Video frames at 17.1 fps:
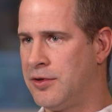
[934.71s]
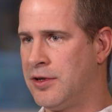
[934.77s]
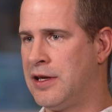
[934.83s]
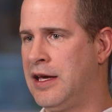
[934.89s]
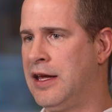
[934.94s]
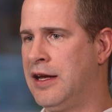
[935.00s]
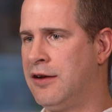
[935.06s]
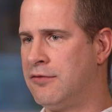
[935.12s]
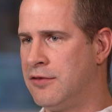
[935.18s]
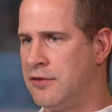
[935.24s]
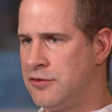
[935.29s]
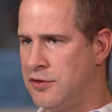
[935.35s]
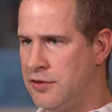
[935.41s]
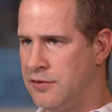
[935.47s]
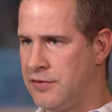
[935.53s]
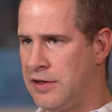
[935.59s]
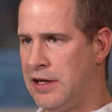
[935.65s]
or can it
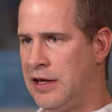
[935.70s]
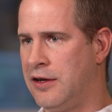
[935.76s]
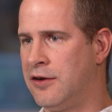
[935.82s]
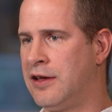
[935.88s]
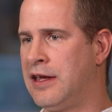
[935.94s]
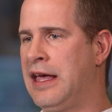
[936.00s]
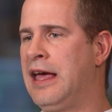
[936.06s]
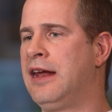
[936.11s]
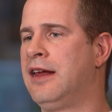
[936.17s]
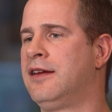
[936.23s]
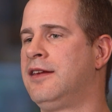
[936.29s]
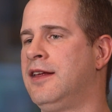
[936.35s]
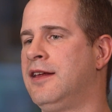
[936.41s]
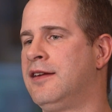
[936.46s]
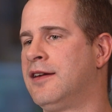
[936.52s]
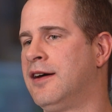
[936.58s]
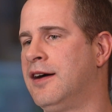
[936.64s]
rejuvenate, or can it
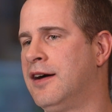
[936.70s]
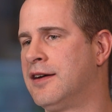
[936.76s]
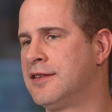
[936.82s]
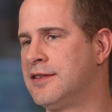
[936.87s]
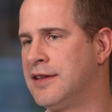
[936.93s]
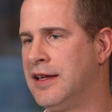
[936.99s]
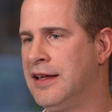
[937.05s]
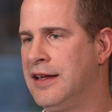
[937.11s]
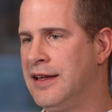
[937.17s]
detox?